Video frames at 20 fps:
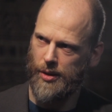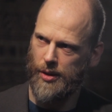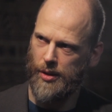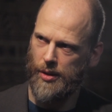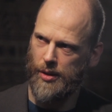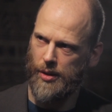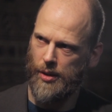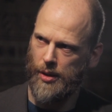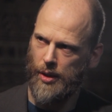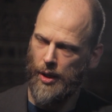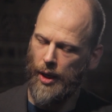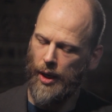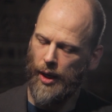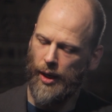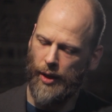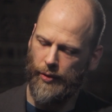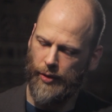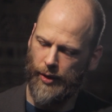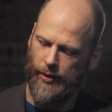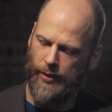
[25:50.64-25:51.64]
Yeah.
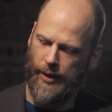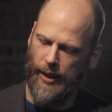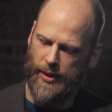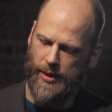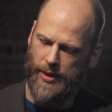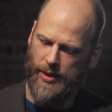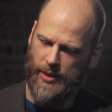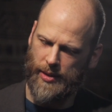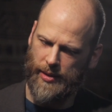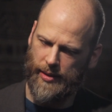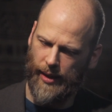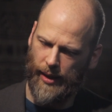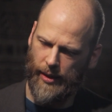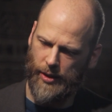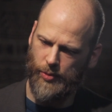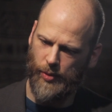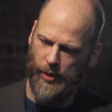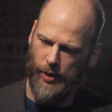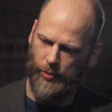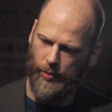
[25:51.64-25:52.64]
And I think
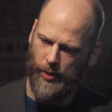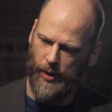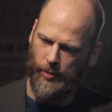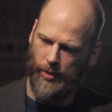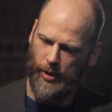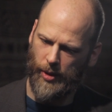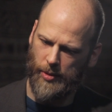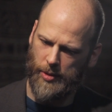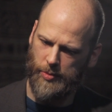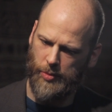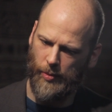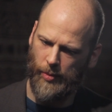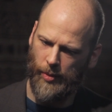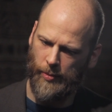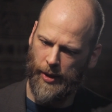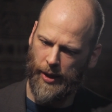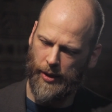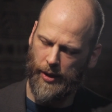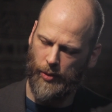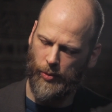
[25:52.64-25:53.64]
that's where it really becomes
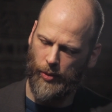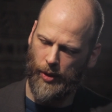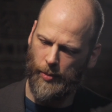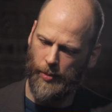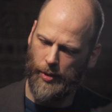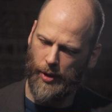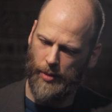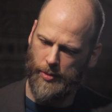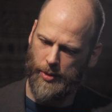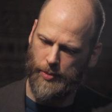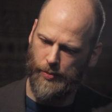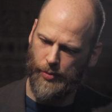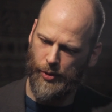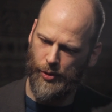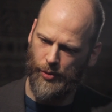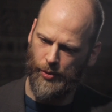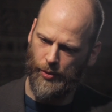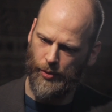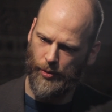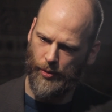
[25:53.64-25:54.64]
problematic, when it becomes
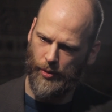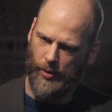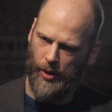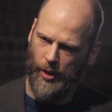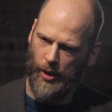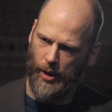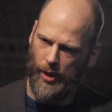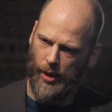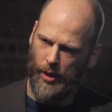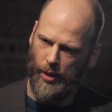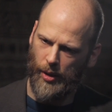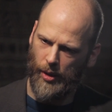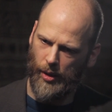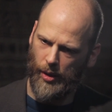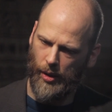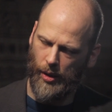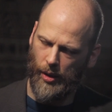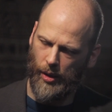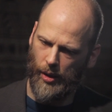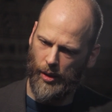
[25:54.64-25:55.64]
pure
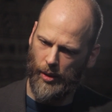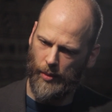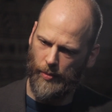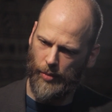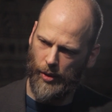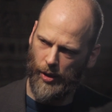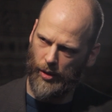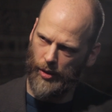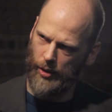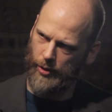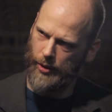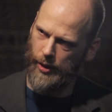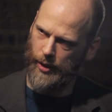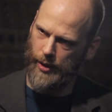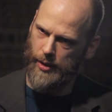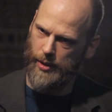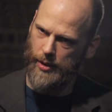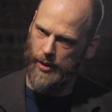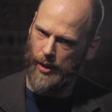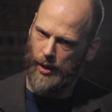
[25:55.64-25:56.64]

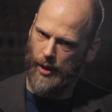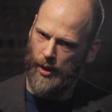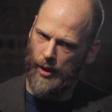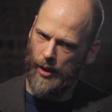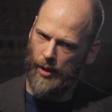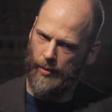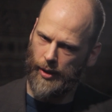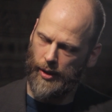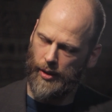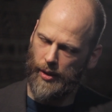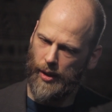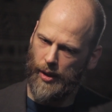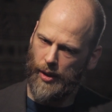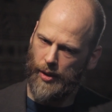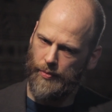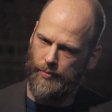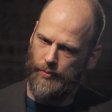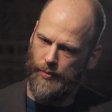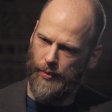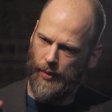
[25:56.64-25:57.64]
politics. I mean,
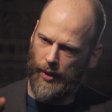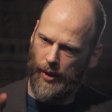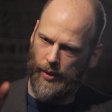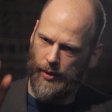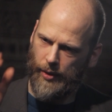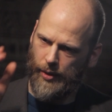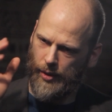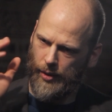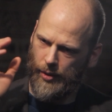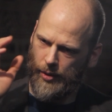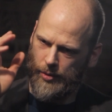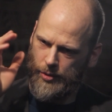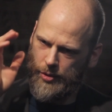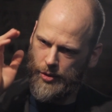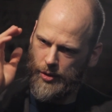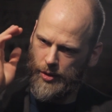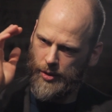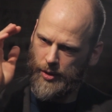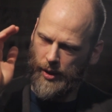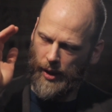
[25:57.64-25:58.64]
you know,
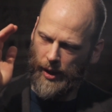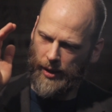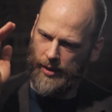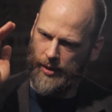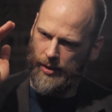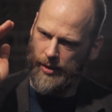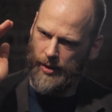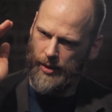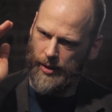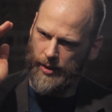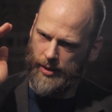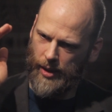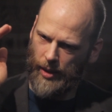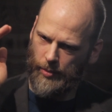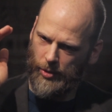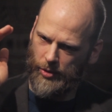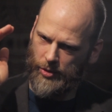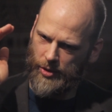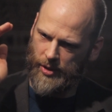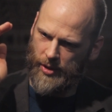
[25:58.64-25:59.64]
certain
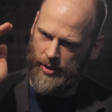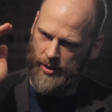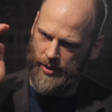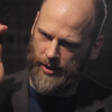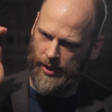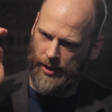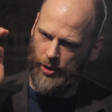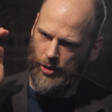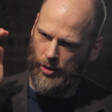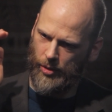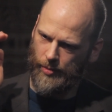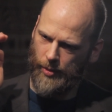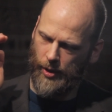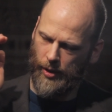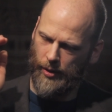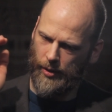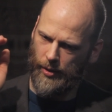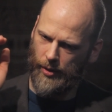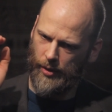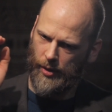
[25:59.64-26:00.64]
examples stick in your
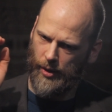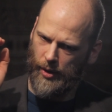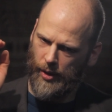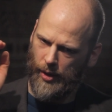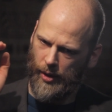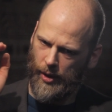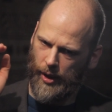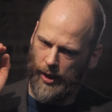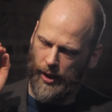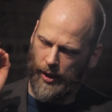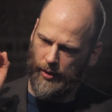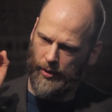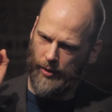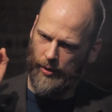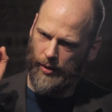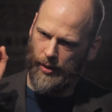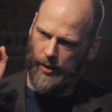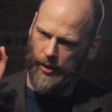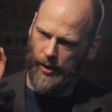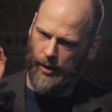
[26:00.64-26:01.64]
mind. And
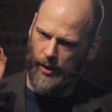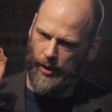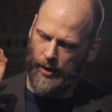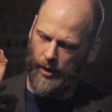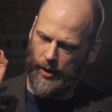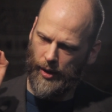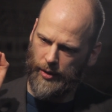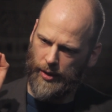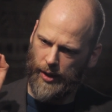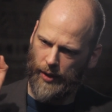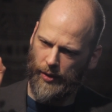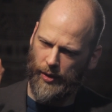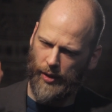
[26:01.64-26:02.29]
as I